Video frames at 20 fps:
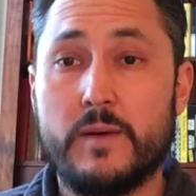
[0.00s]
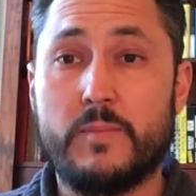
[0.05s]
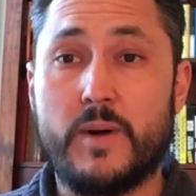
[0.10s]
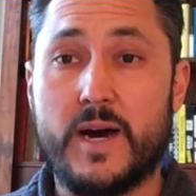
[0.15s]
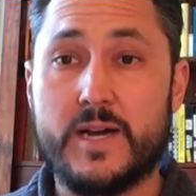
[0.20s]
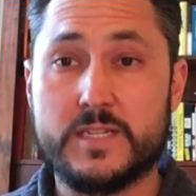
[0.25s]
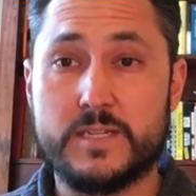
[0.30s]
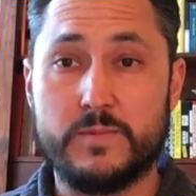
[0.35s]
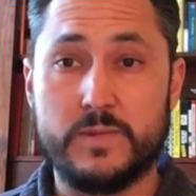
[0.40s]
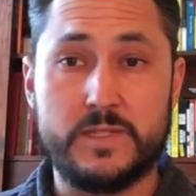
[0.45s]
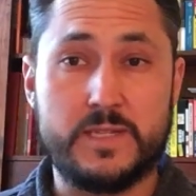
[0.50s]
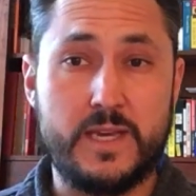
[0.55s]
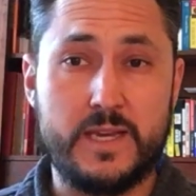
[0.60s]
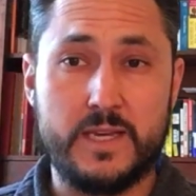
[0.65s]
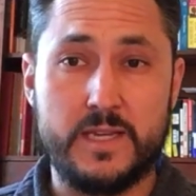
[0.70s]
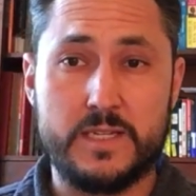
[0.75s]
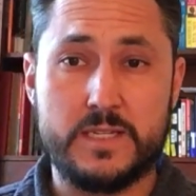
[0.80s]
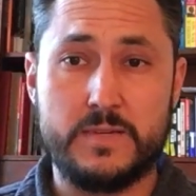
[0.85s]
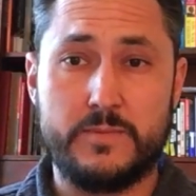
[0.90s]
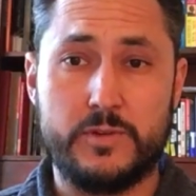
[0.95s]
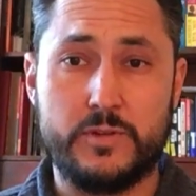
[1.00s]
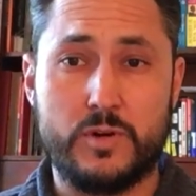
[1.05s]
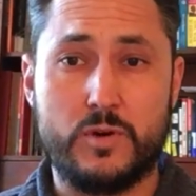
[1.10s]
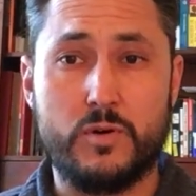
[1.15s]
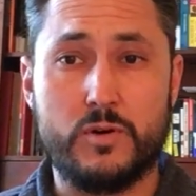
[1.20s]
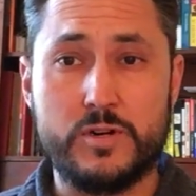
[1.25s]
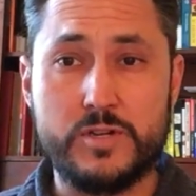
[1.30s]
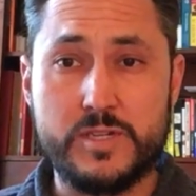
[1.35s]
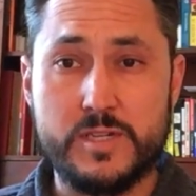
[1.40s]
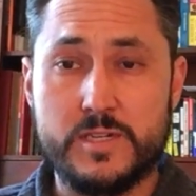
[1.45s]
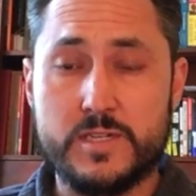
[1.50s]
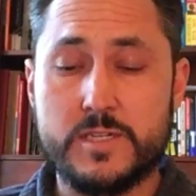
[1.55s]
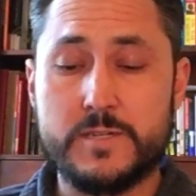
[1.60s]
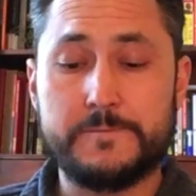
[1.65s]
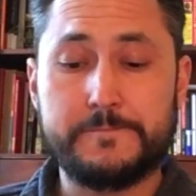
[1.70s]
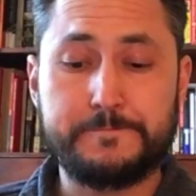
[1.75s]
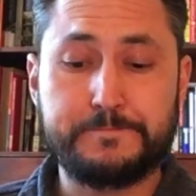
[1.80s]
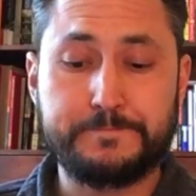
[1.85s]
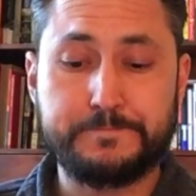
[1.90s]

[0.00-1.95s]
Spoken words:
possibly taking some other courses.